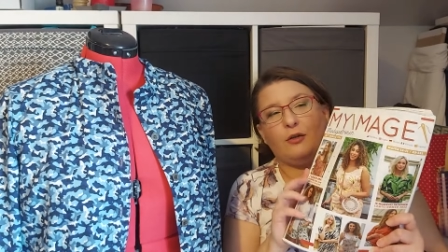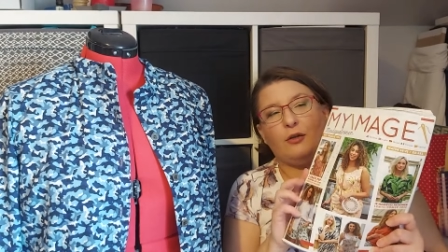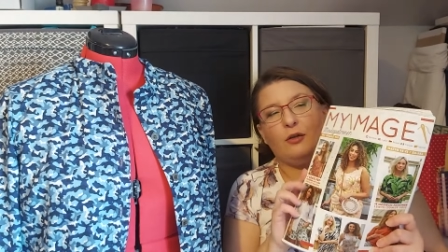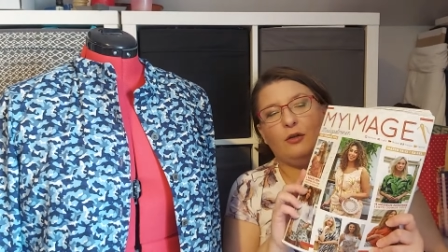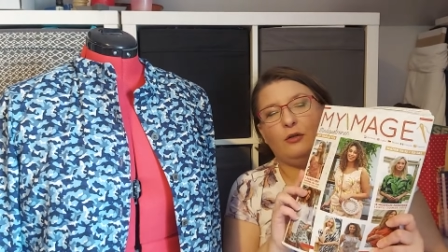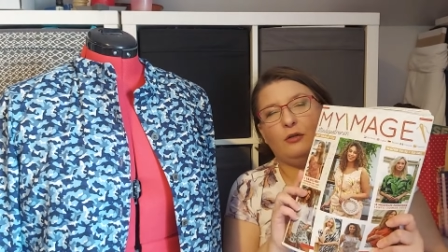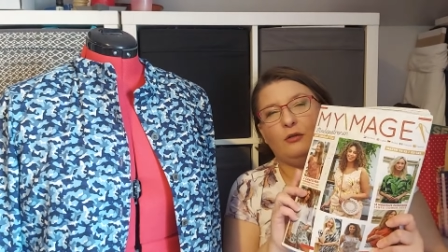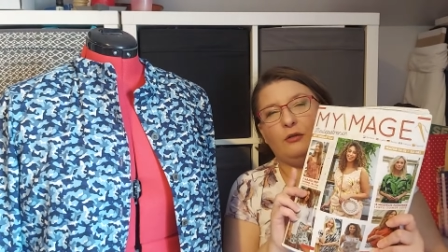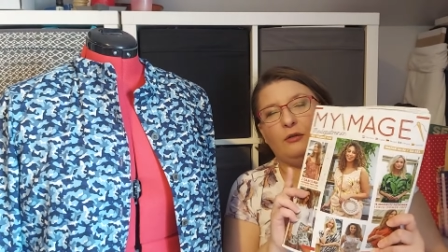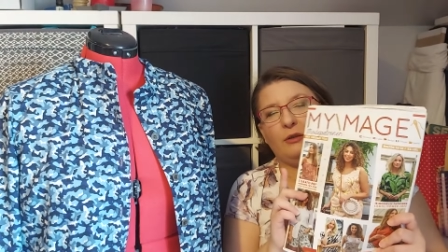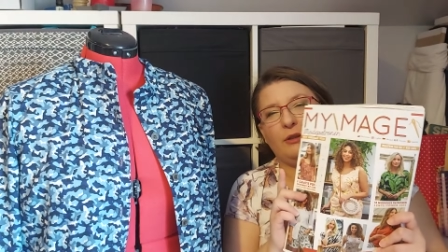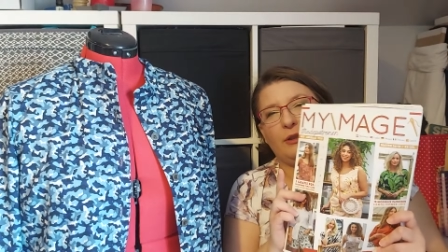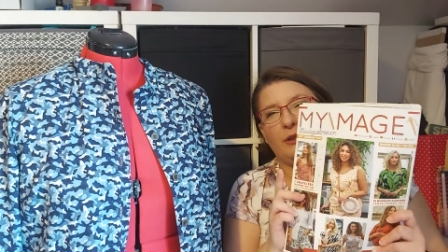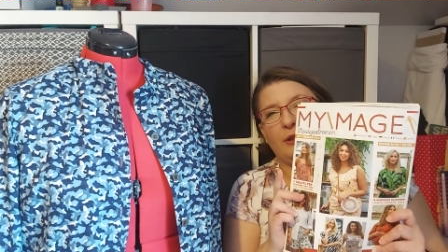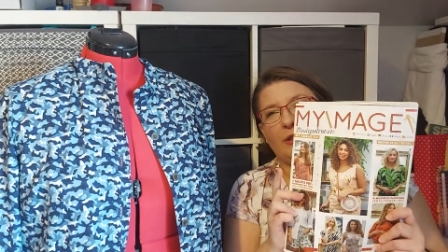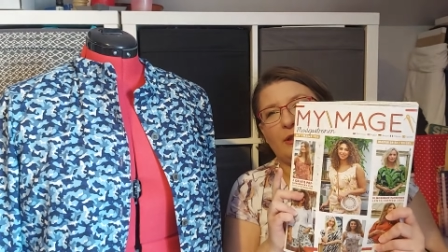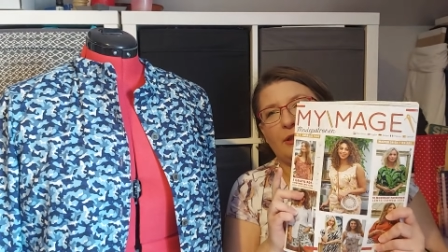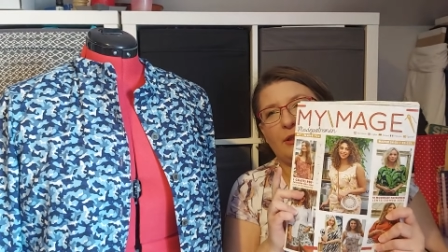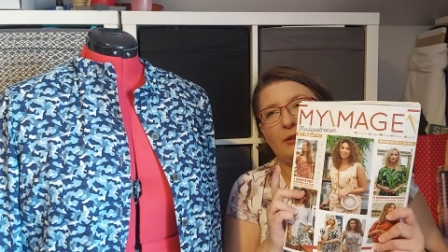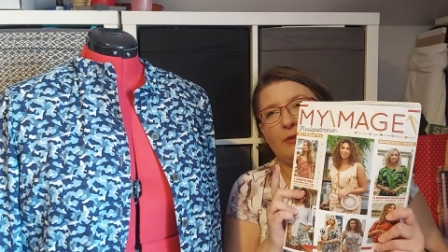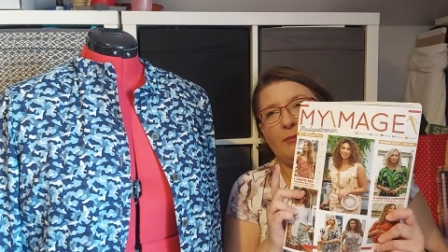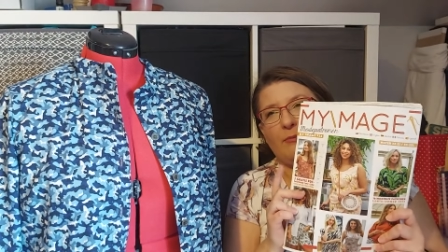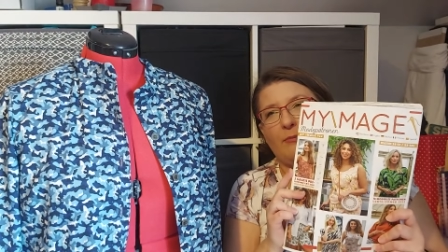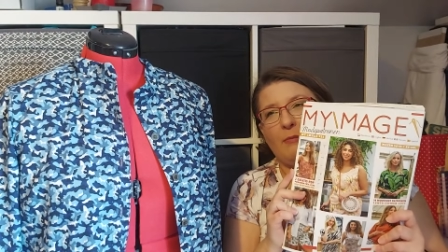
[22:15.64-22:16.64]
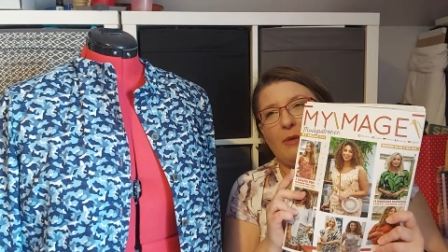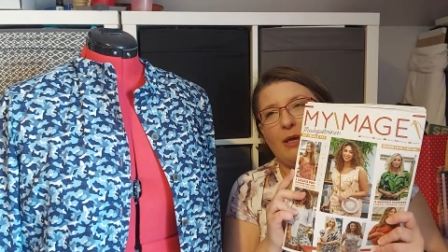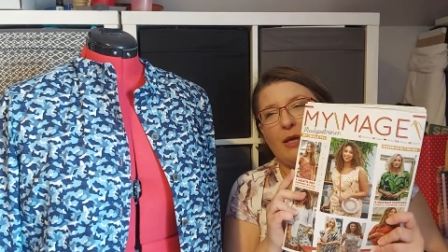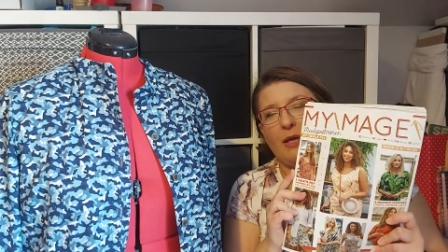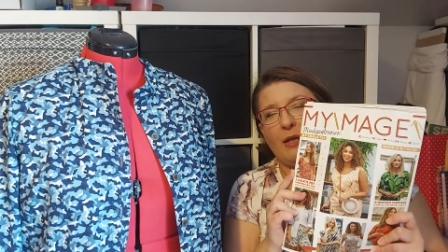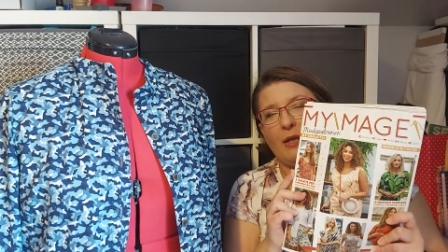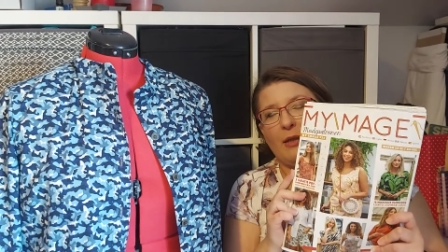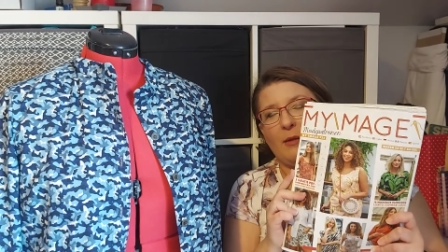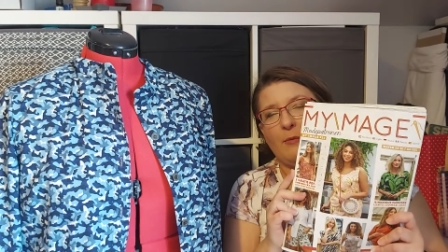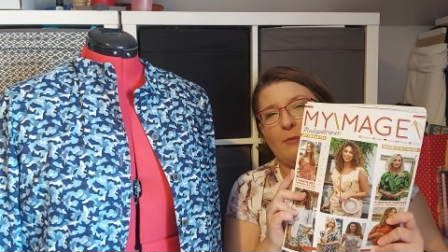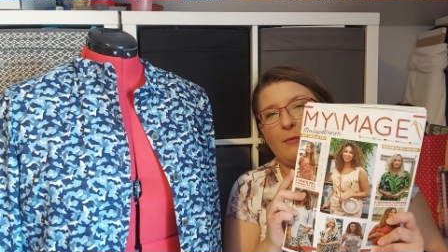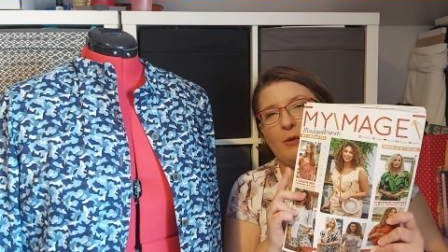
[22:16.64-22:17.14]
called either My
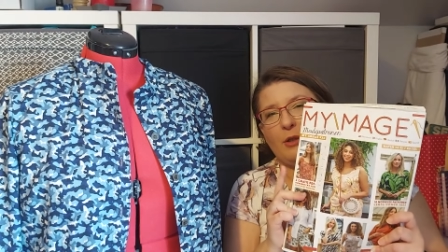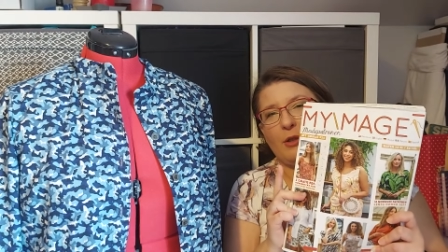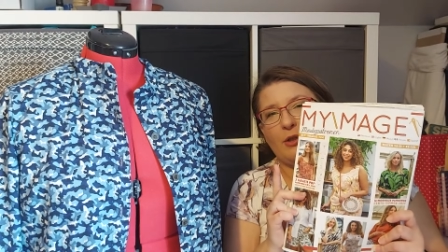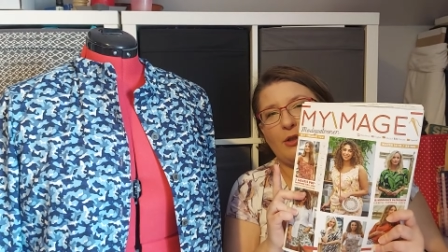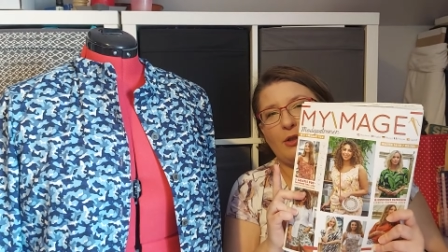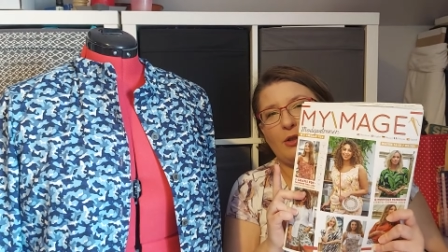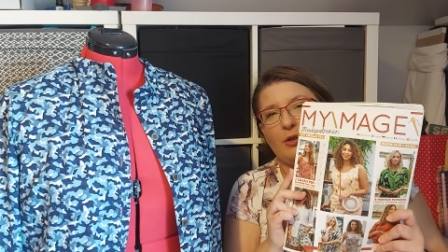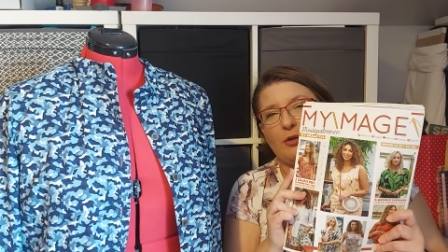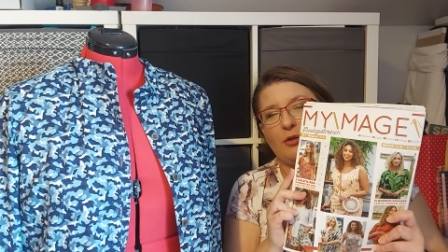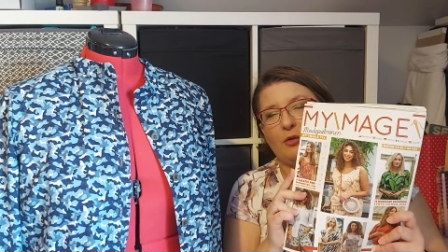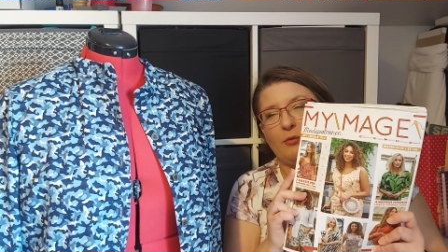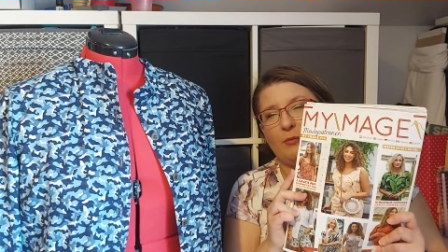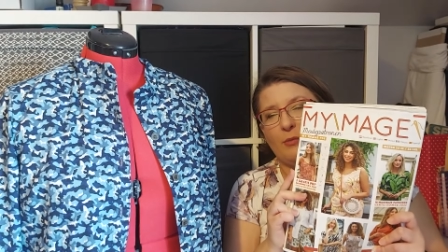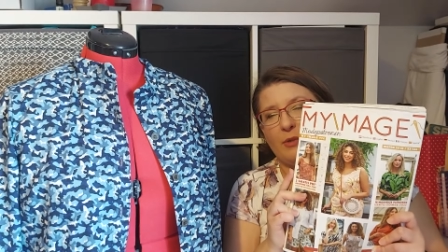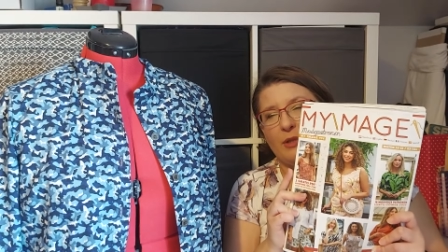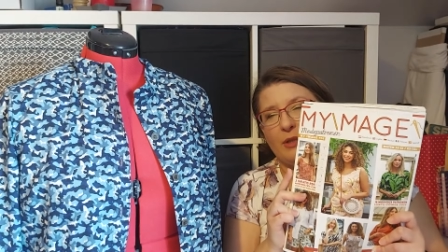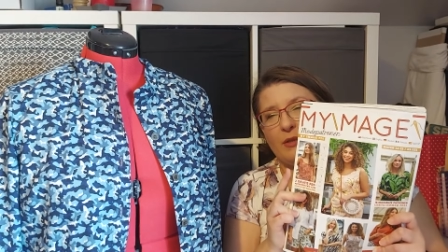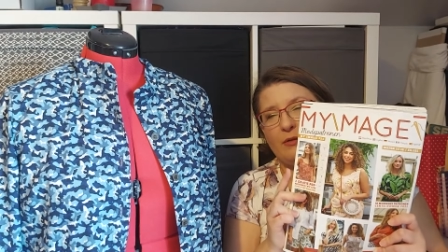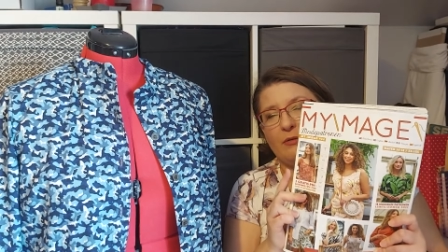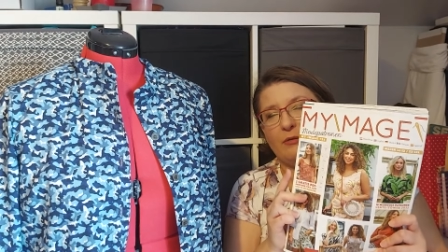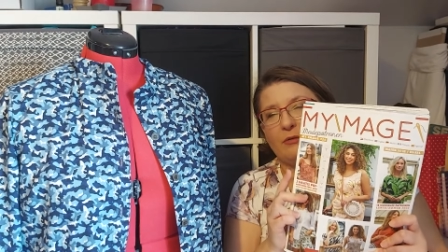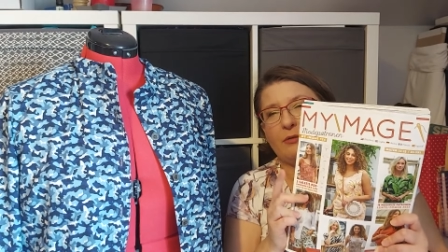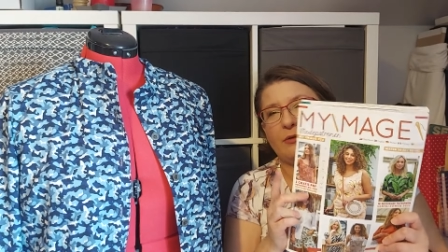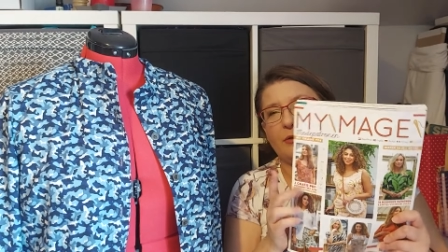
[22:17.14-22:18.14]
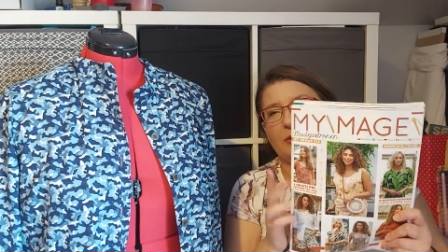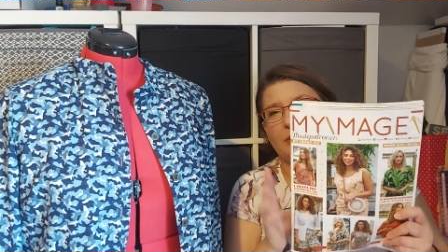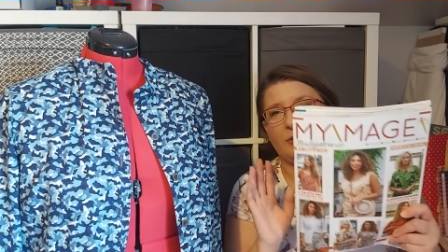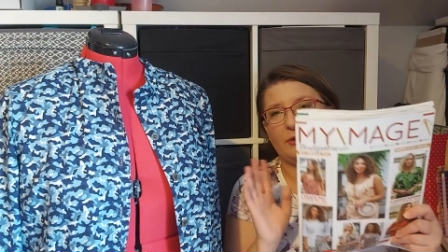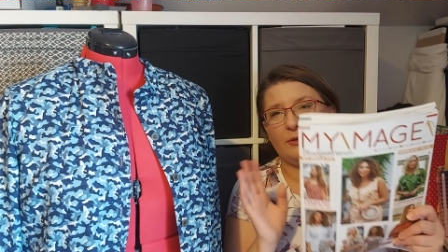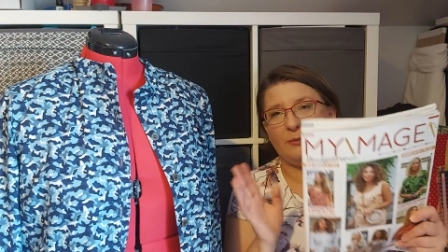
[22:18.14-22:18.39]
Image or Miss Doodle,